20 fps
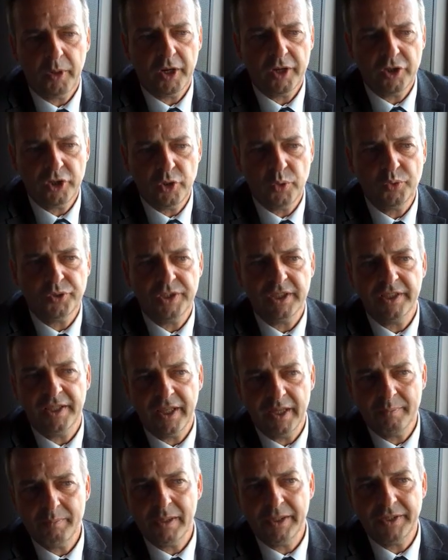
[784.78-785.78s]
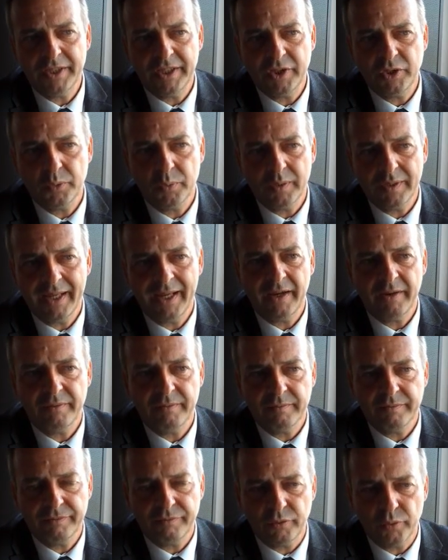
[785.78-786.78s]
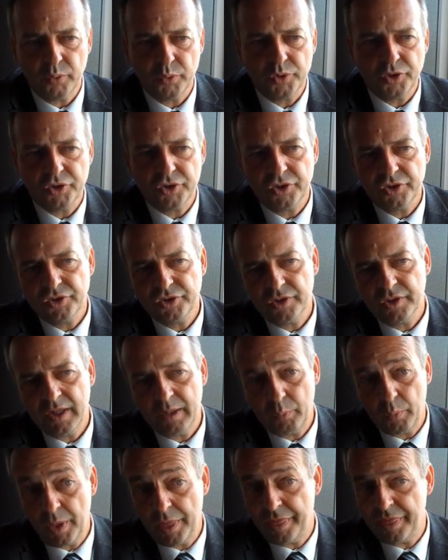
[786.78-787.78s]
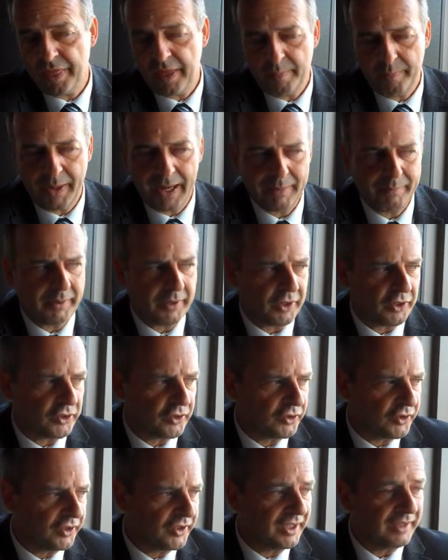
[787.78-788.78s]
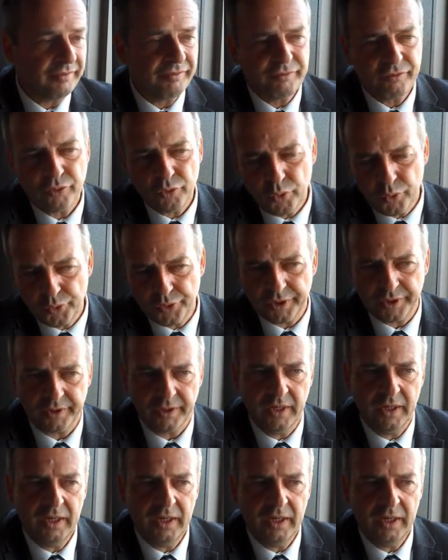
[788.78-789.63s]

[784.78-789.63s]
by using their money to allow fraudsters with their bank manager to defraud it.